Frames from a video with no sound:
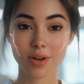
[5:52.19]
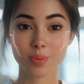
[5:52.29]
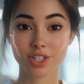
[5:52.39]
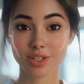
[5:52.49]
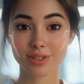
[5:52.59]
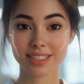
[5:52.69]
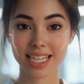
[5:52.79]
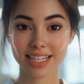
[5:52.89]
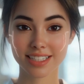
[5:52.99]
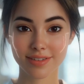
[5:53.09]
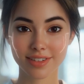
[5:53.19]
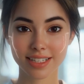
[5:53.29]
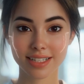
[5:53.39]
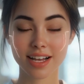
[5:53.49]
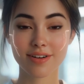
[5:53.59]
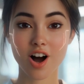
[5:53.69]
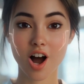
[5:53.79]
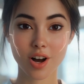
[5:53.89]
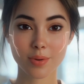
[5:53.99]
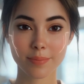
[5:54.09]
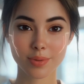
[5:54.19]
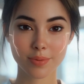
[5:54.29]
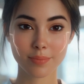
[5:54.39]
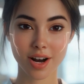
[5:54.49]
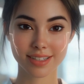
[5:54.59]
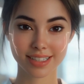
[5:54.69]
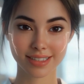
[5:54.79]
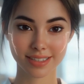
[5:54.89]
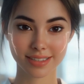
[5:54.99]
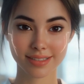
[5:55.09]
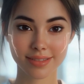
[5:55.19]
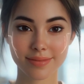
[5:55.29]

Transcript: reduce the activity of autoimmune processes.